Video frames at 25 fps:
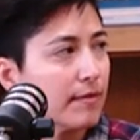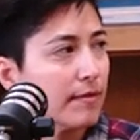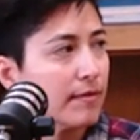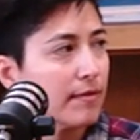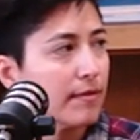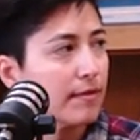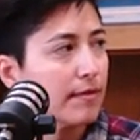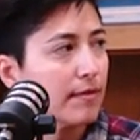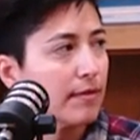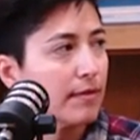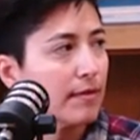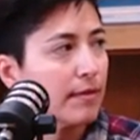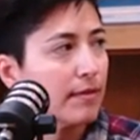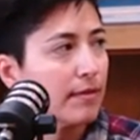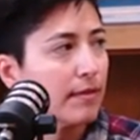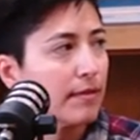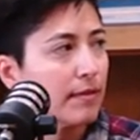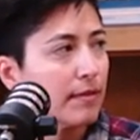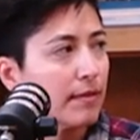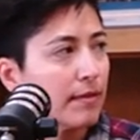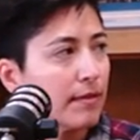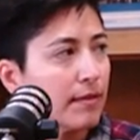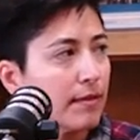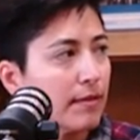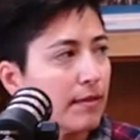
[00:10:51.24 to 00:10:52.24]

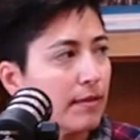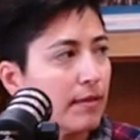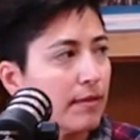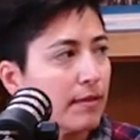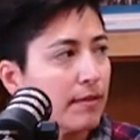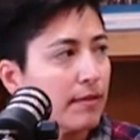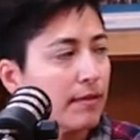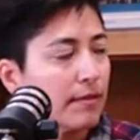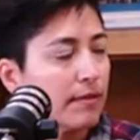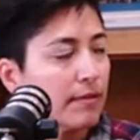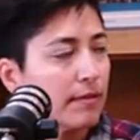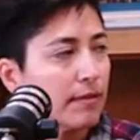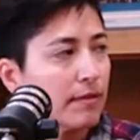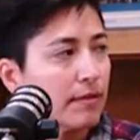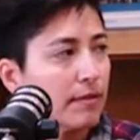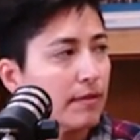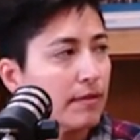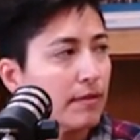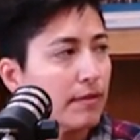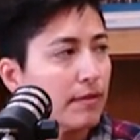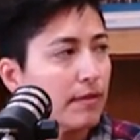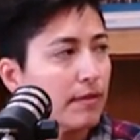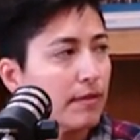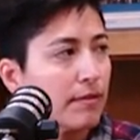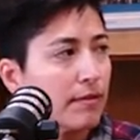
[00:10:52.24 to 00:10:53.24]

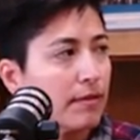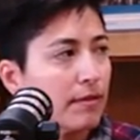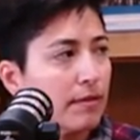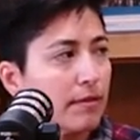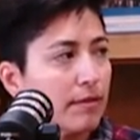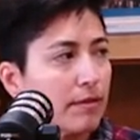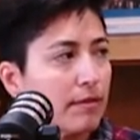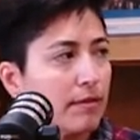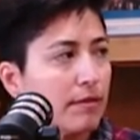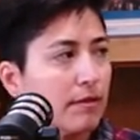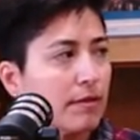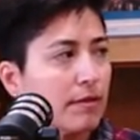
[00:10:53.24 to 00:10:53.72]
No words are spoken by the person on screen.